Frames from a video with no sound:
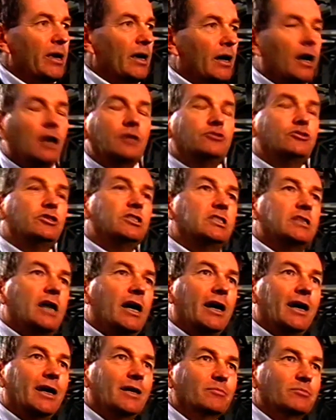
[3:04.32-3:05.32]
100
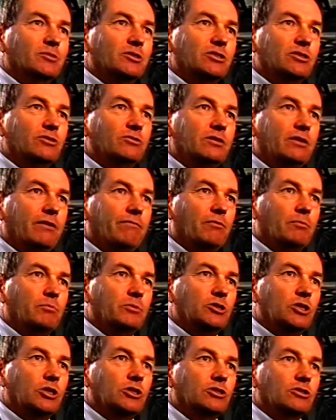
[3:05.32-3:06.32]
times, you know, in different
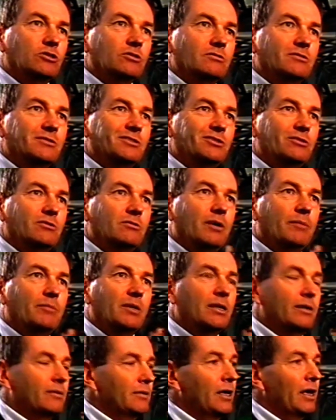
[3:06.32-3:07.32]
position. You know, I
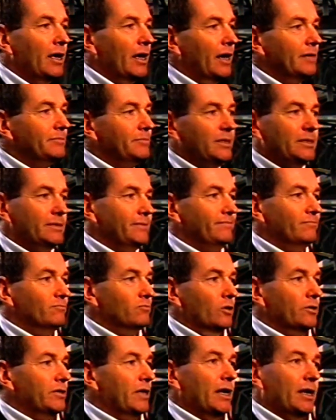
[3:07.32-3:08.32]
mean,
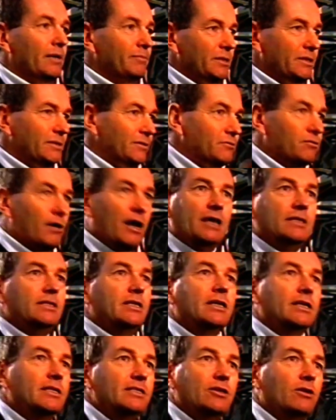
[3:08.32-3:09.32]
one night I'd be
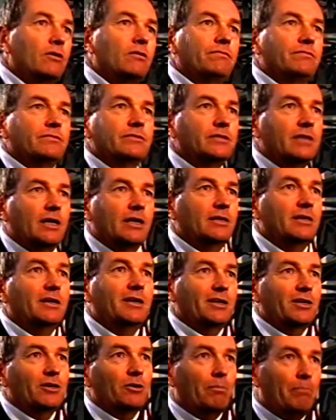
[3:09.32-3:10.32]
grinding it off and then,
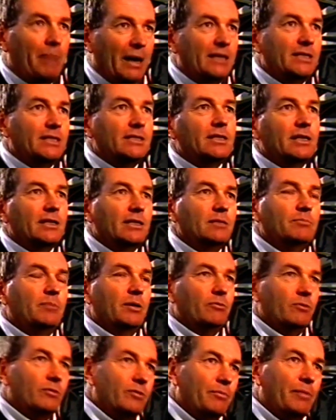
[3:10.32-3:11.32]
you know, bend it a little
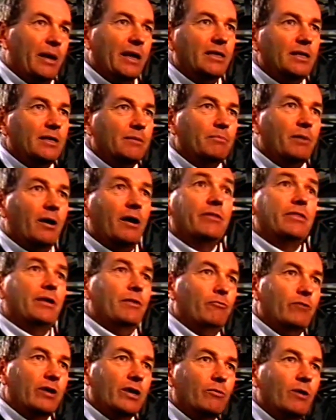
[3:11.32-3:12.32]
bit with the bending bar,
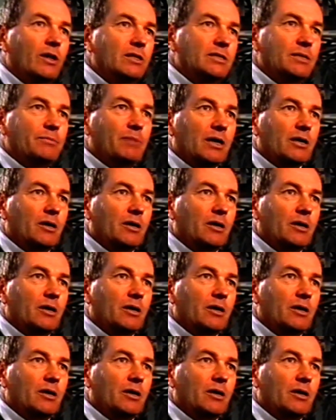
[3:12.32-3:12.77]
then re-weld it back.